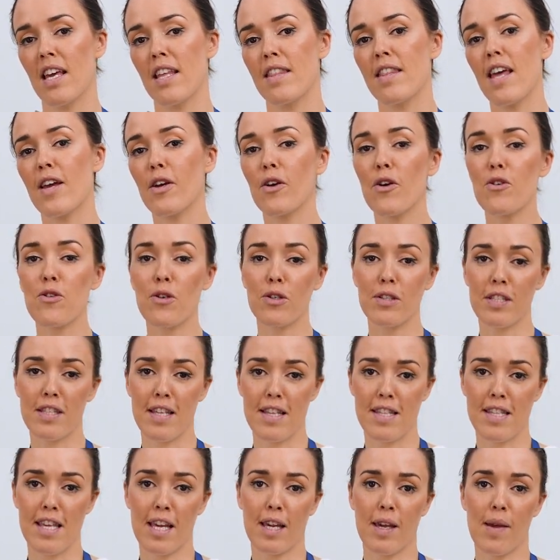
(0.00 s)
That goes on to the
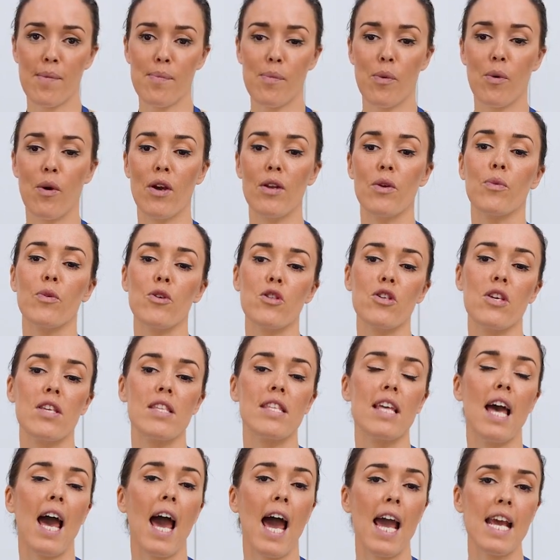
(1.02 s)
second point, which is
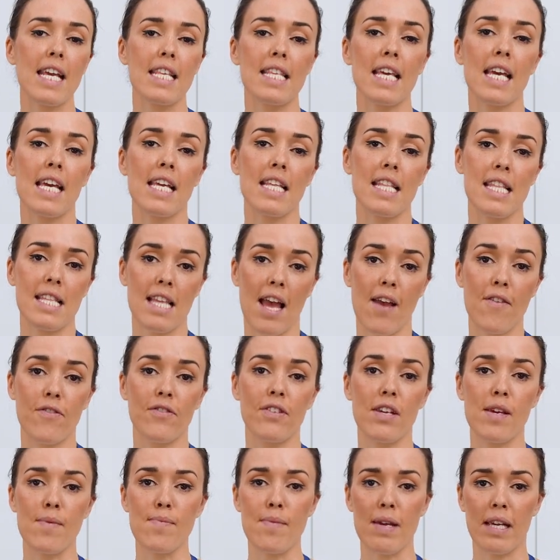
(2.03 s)
the 18
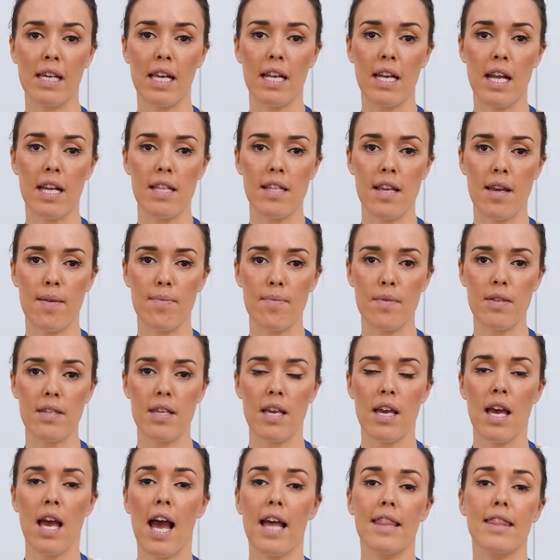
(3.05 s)
safety mechanisms.
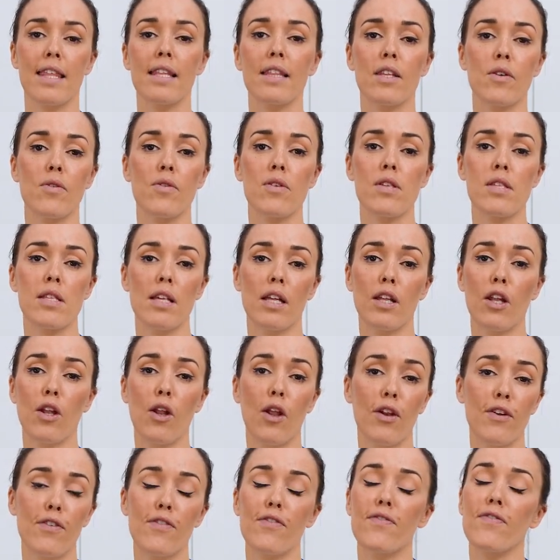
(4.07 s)
I think there is still a
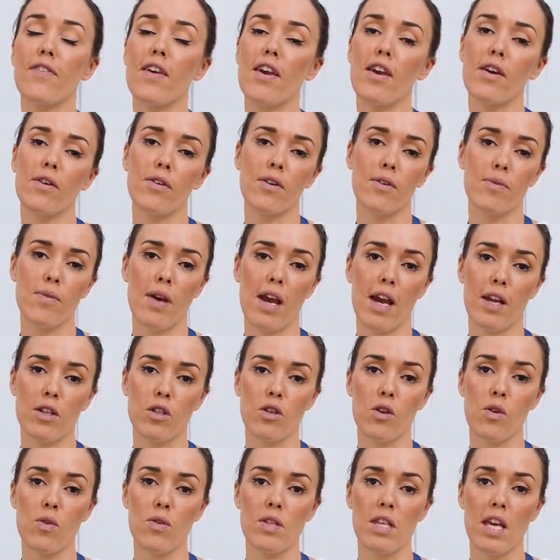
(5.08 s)
lot of fear around
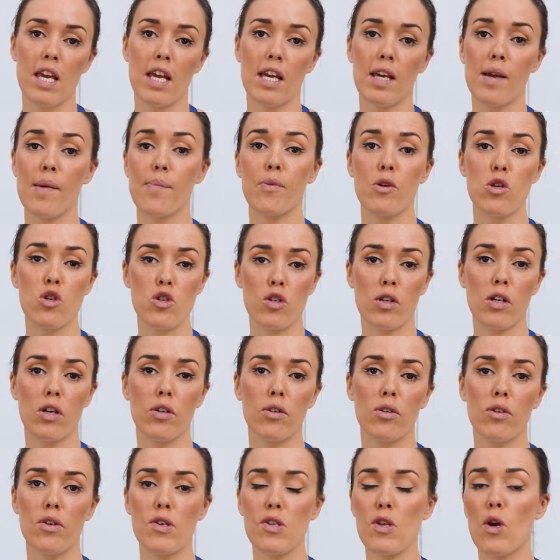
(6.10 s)
using pressure
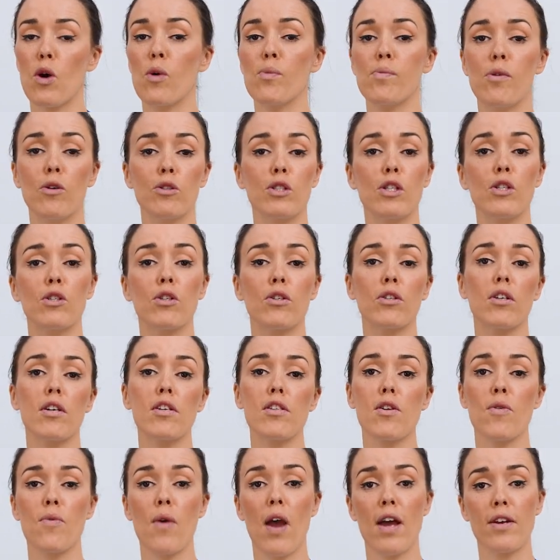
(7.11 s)
cookers or
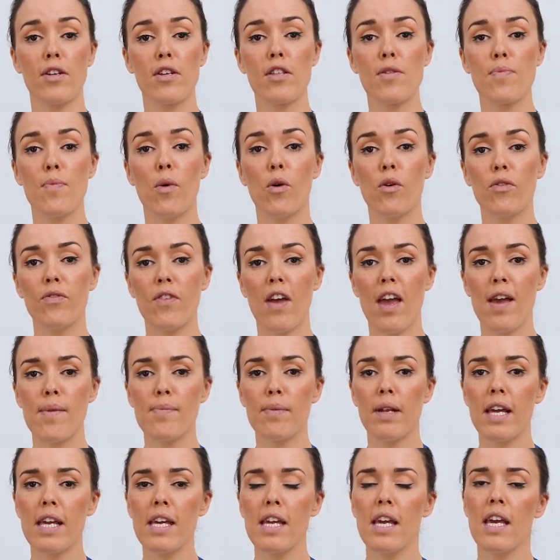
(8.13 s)
multi-cookers around a small
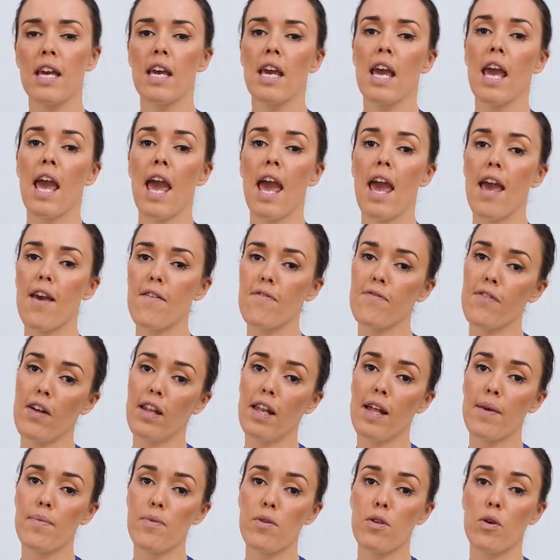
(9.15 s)
family. At
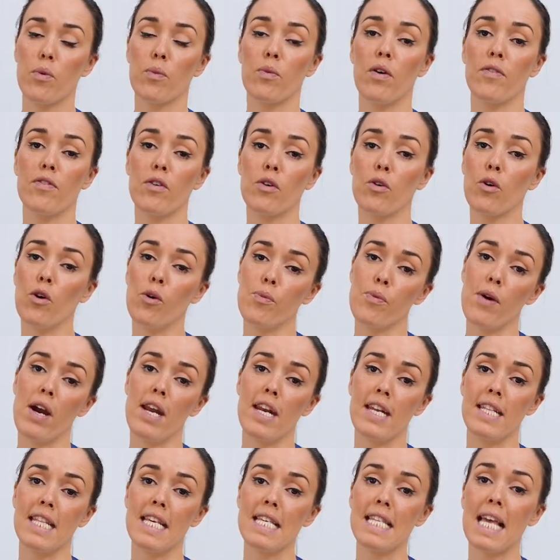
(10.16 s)
Philips, we've
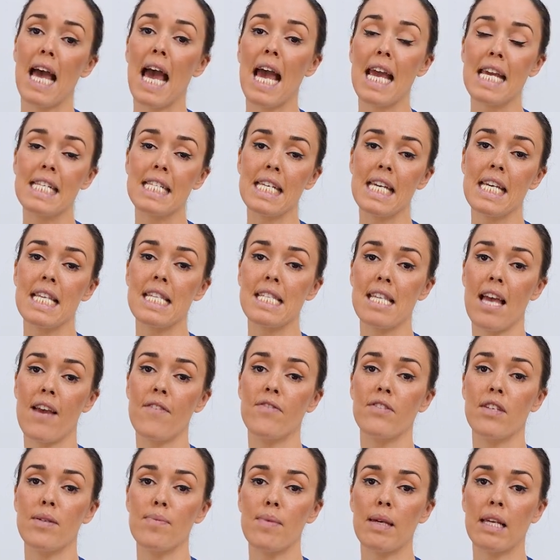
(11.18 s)
incorporated these 18
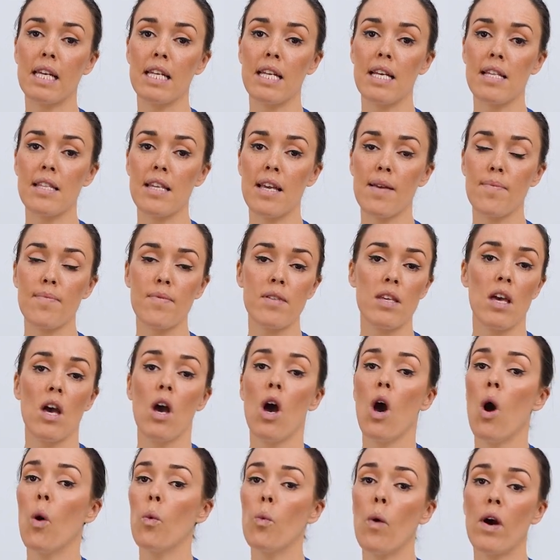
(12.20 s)
safety mechanisms.
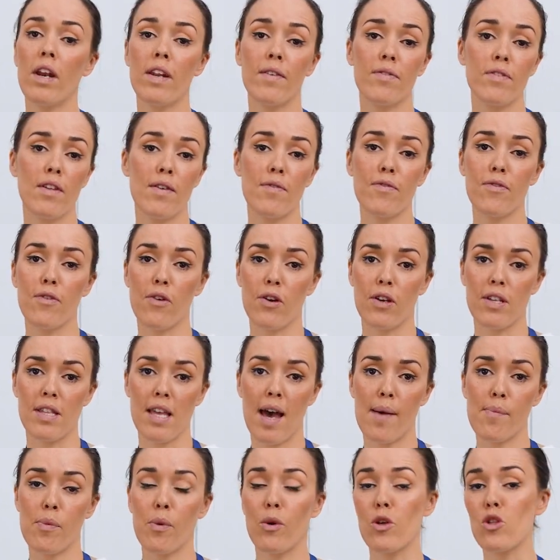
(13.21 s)
One of them, for
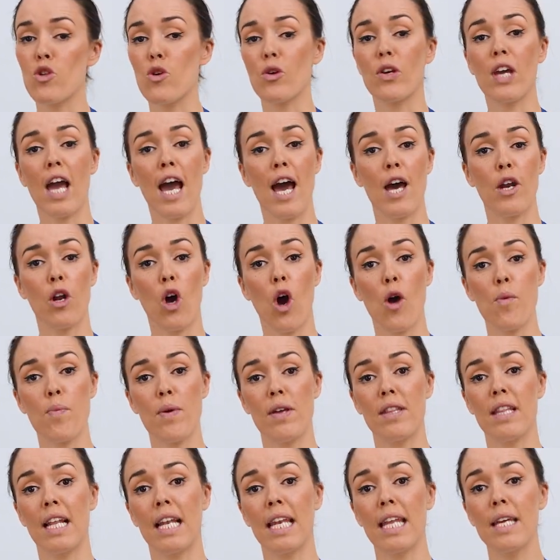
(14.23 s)
example, is you can't
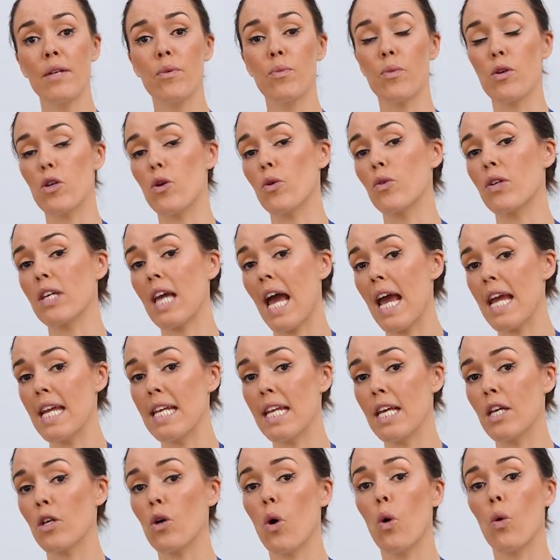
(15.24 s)
open the lid where you're
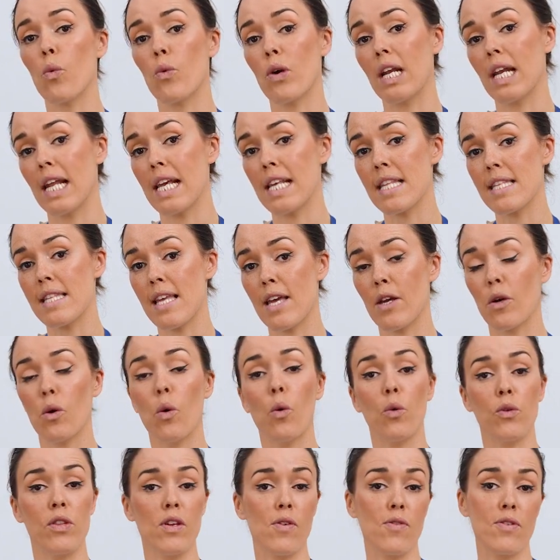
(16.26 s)
gaining or releasing
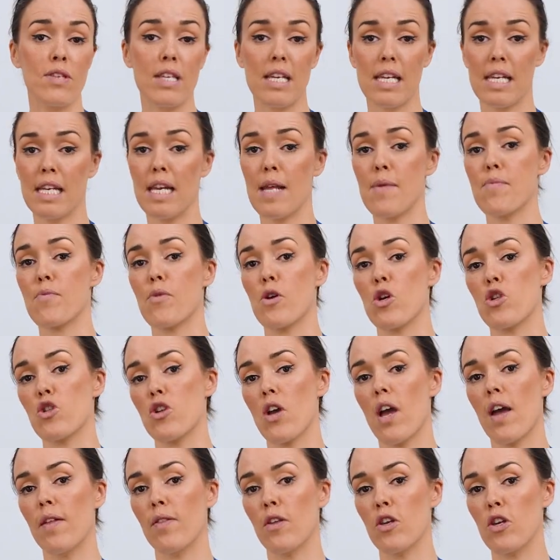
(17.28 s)
or there is any pressure
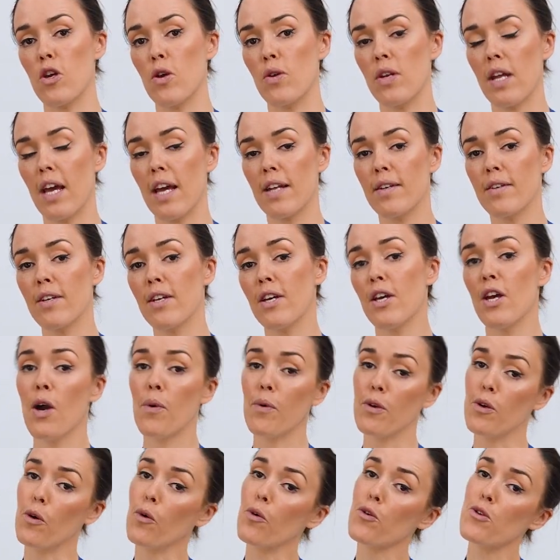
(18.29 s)
in the unit.
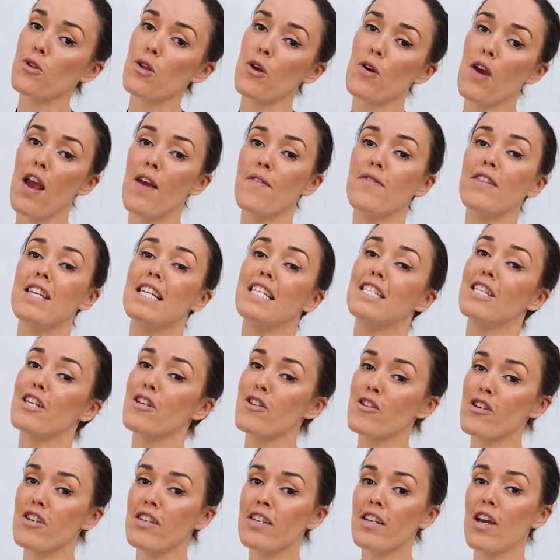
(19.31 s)
We also have the
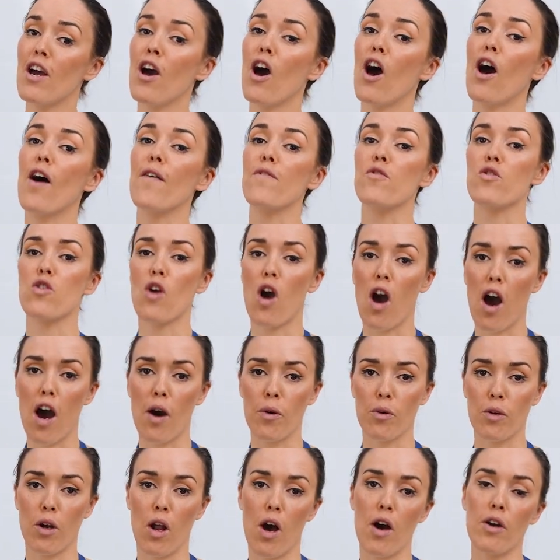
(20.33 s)
addition of
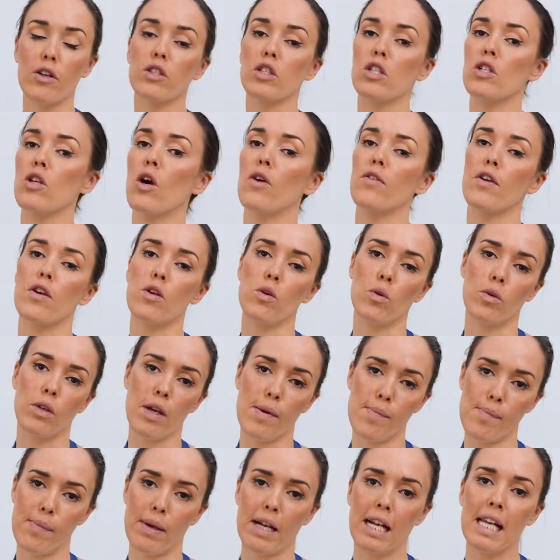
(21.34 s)
child lock to know that you're
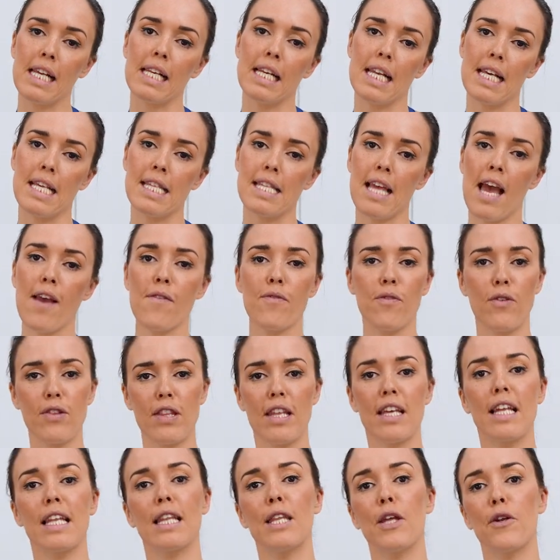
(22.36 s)
completely safe with
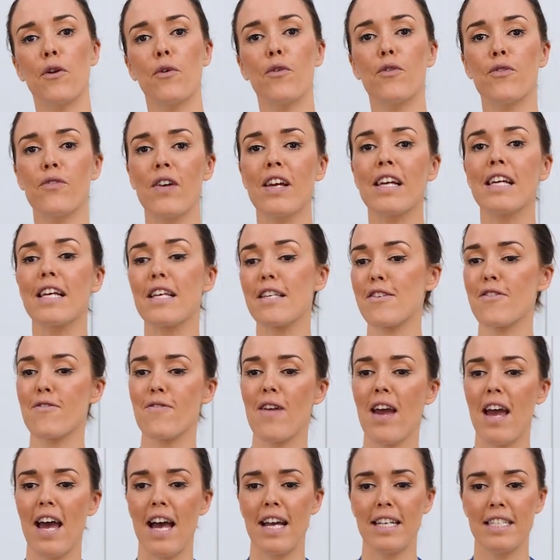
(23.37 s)
little fingers
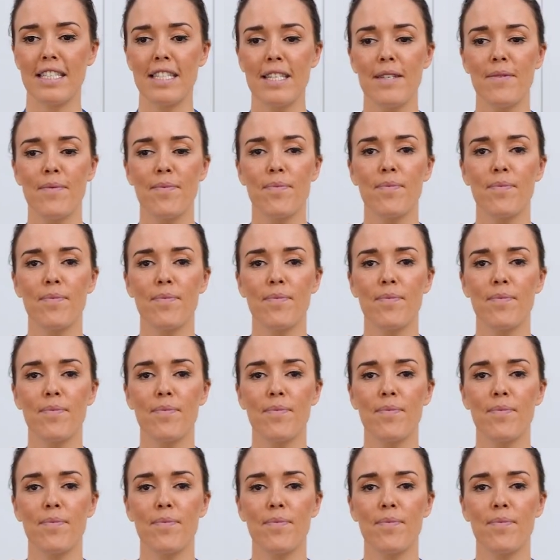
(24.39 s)
around.